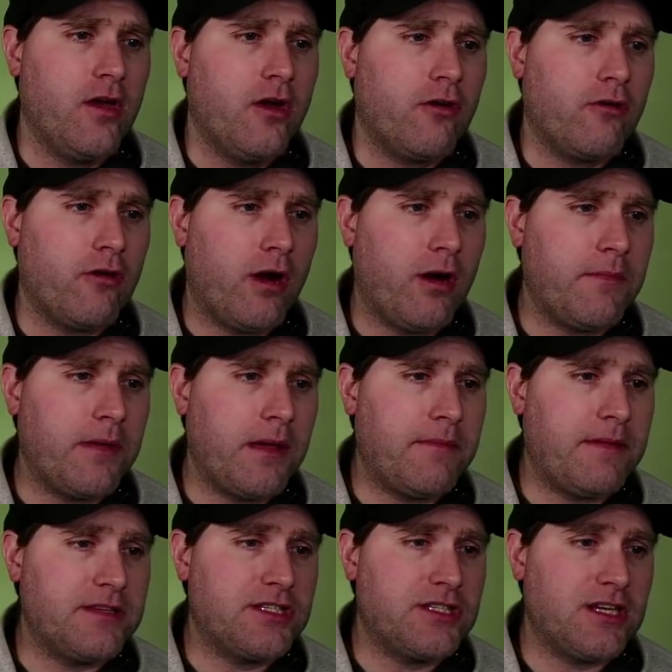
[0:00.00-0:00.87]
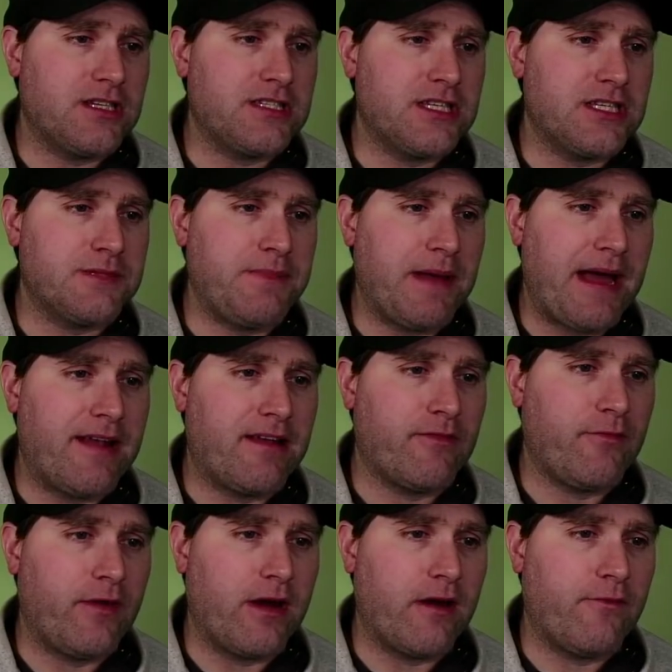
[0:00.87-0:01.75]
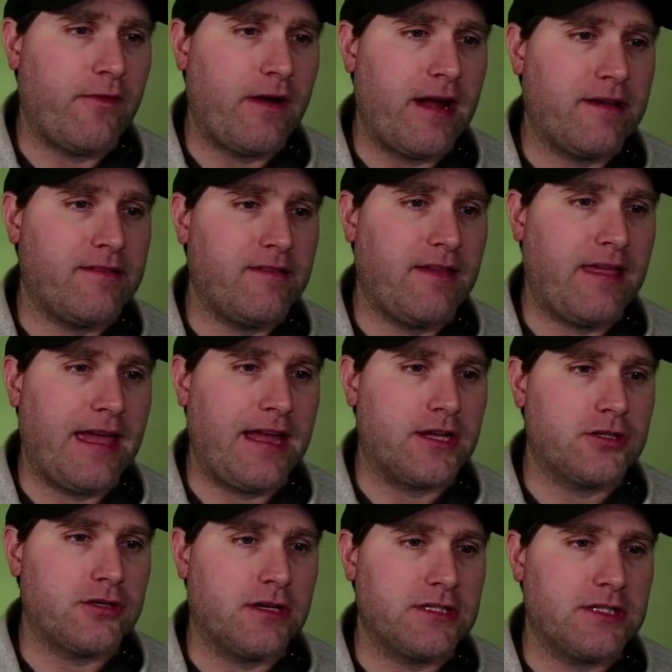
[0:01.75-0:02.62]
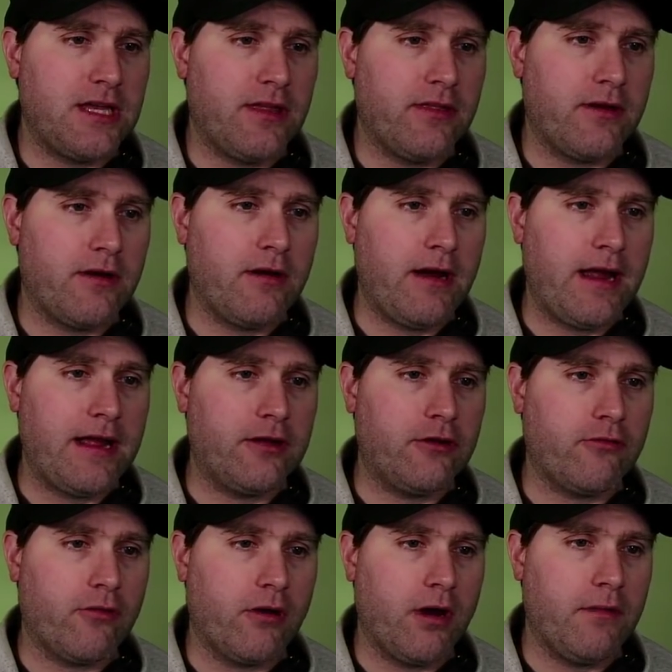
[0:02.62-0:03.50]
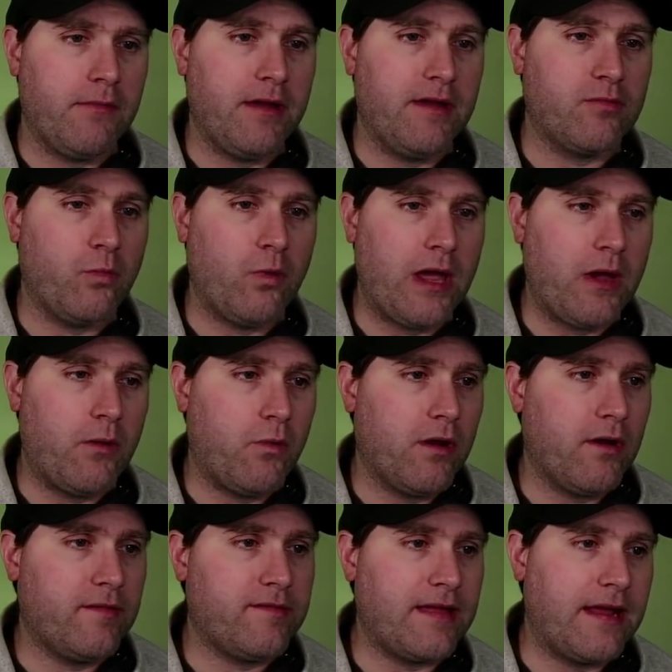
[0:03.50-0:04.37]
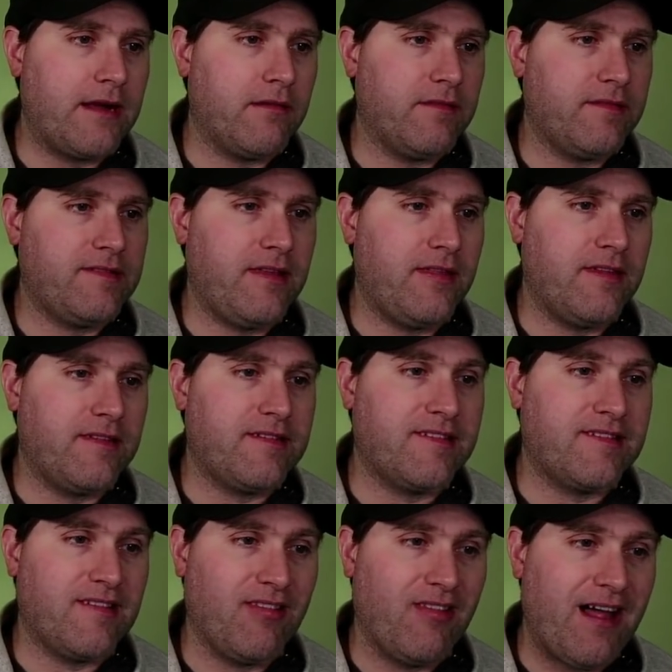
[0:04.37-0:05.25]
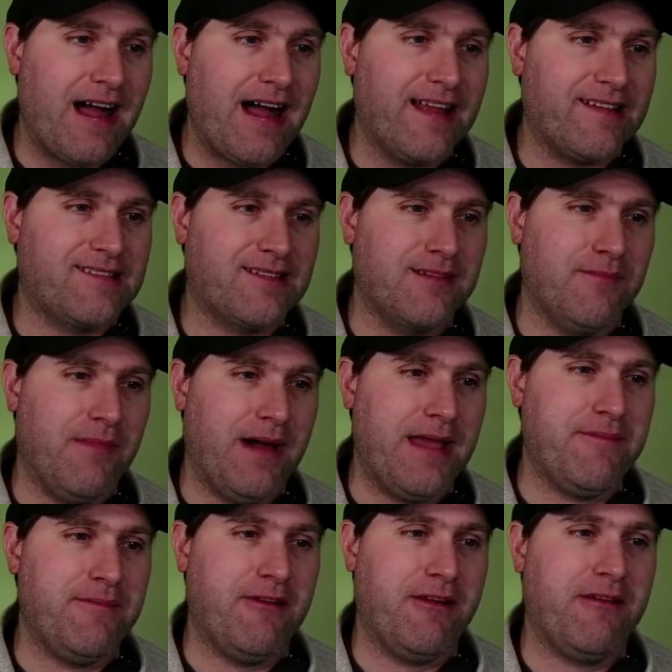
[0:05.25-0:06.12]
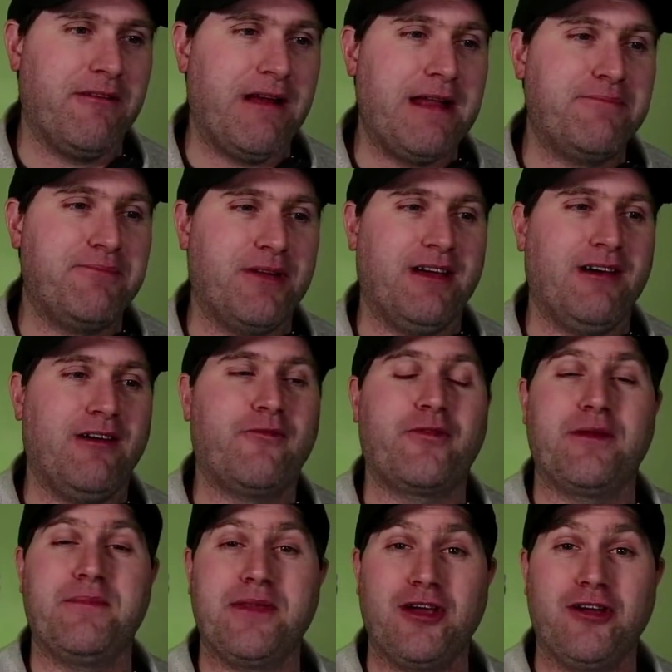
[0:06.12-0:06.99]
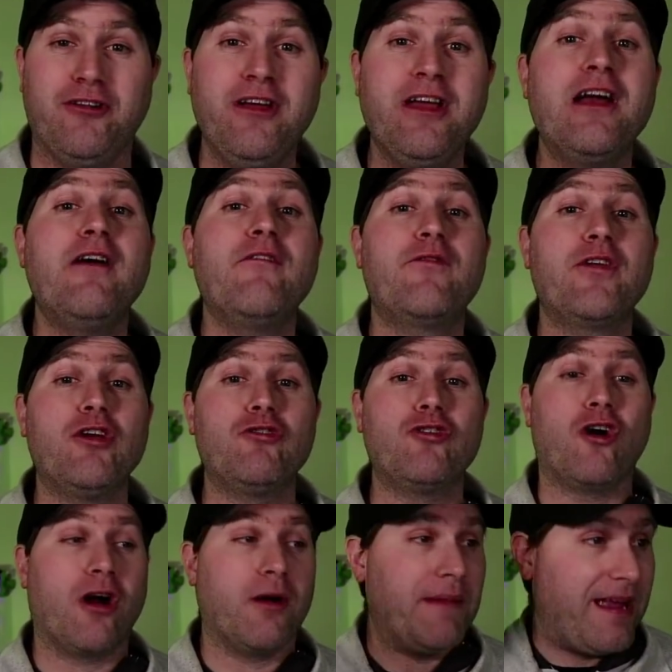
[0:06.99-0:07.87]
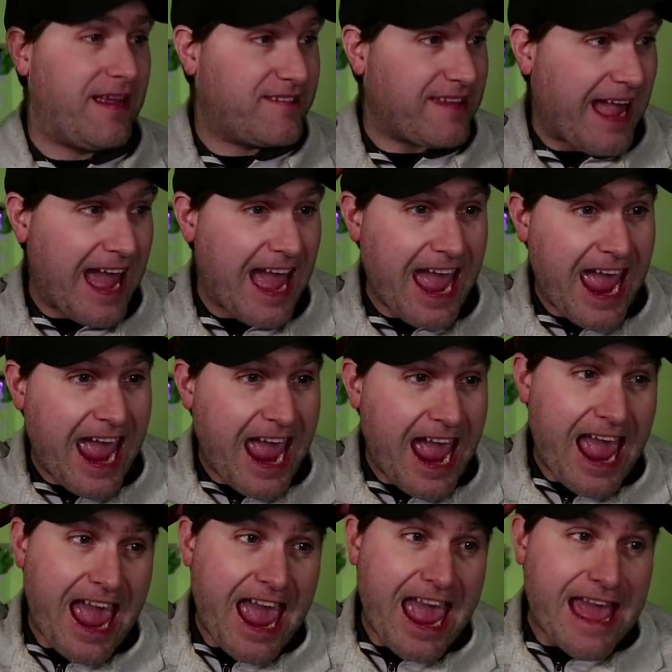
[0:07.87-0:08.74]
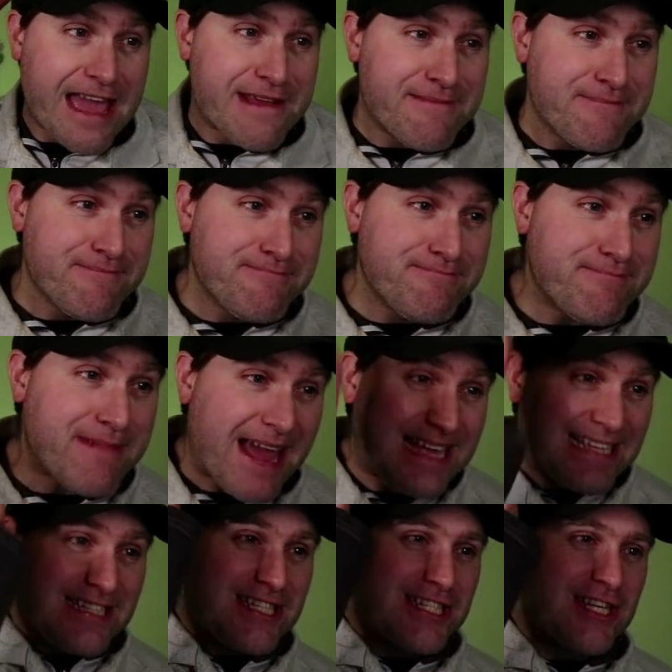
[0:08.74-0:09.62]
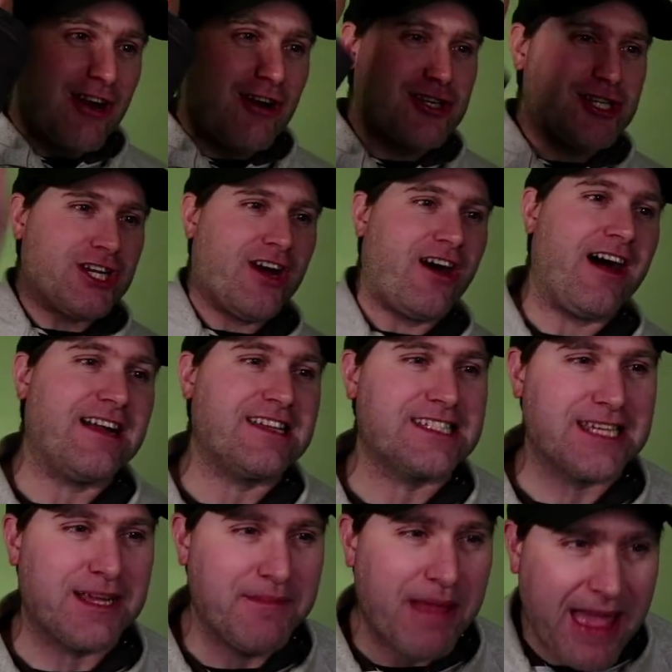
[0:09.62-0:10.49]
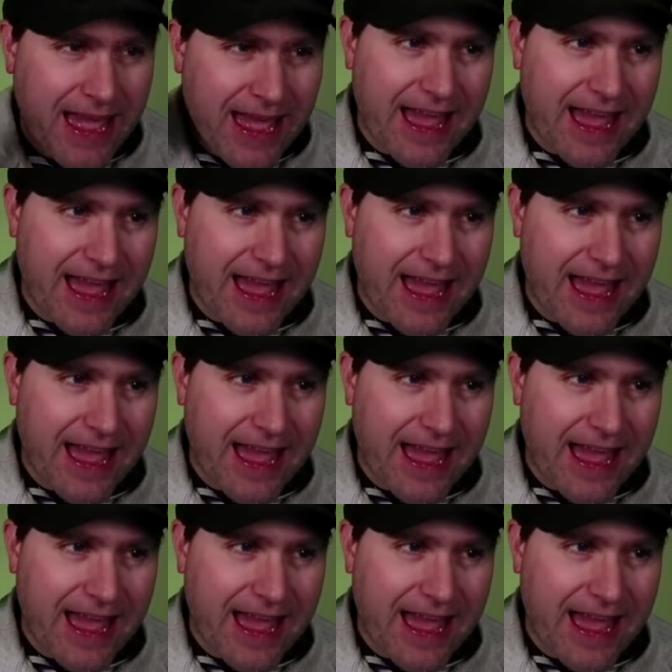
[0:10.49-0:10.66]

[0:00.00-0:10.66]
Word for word: Chromium is just as bad as Firefox. You can't trust either, and Chrome is way worse. I don't see this as a loss. Might be red pill from you, few normies. Amen, Sergeant Awesome.